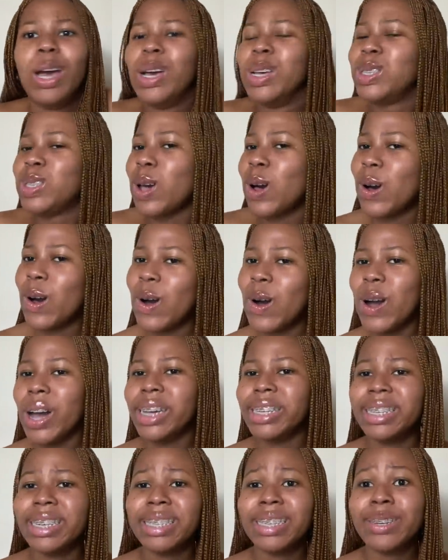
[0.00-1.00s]
So
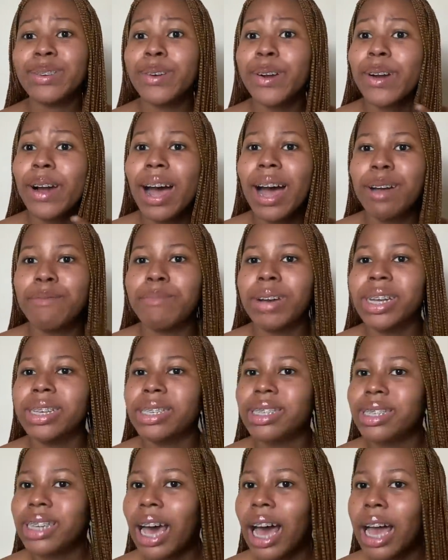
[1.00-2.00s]
it doesn't require
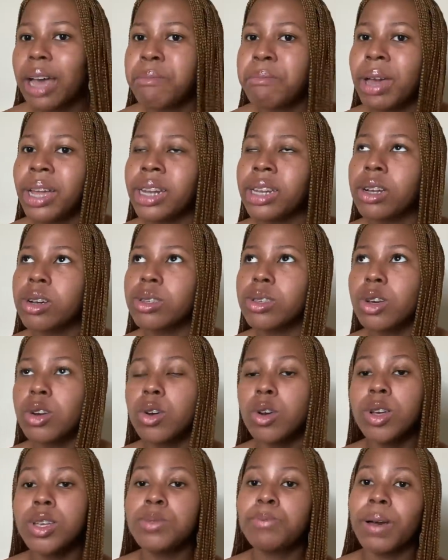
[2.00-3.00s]
much time, and it also
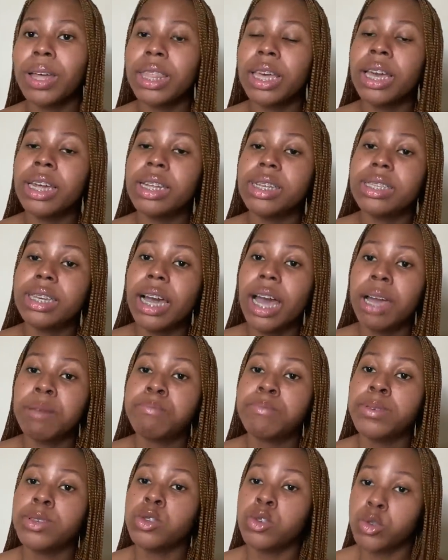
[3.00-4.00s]
goes by the editing
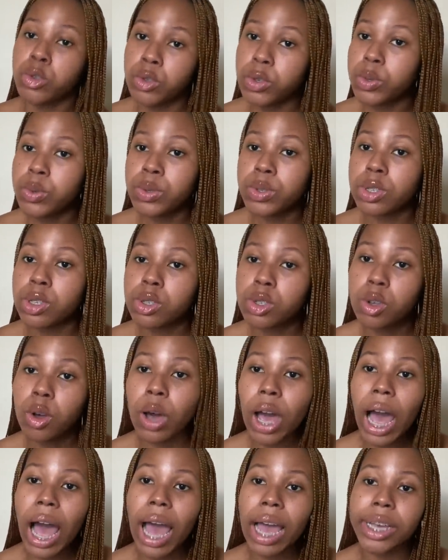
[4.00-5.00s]
app you use.
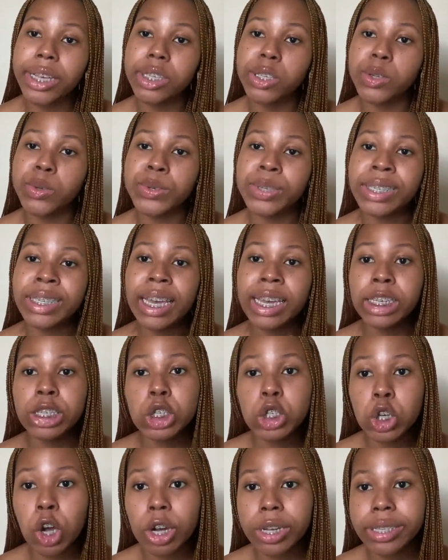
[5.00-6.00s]
So I use
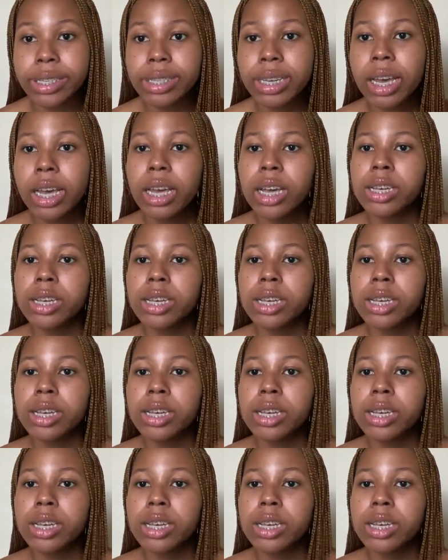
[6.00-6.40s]
InShot.